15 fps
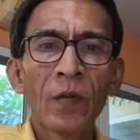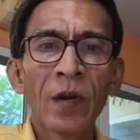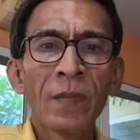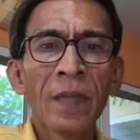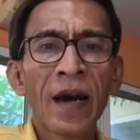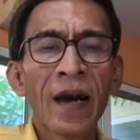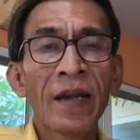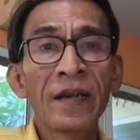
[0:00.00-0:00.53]

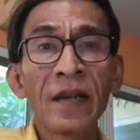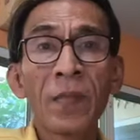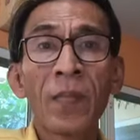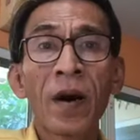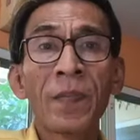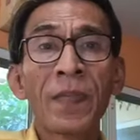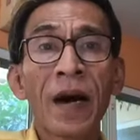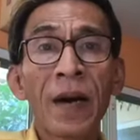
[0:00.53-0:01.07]
when my idea
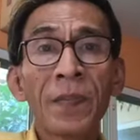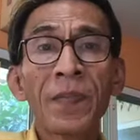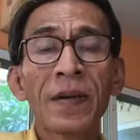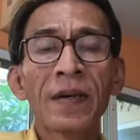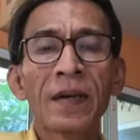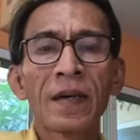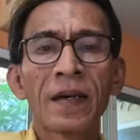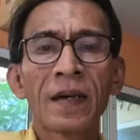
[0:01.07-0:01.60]
popped
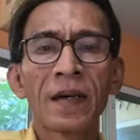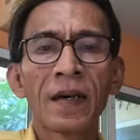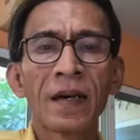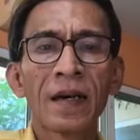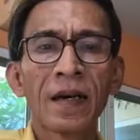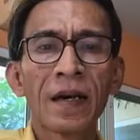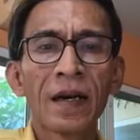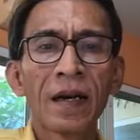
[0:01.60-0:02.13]
up,
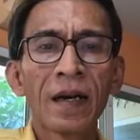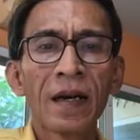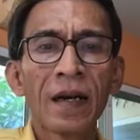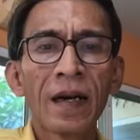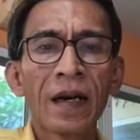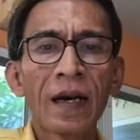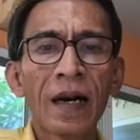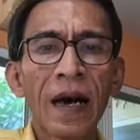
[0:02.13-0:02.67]

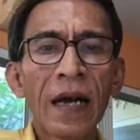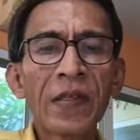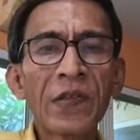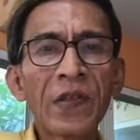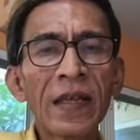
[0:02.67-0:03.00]
I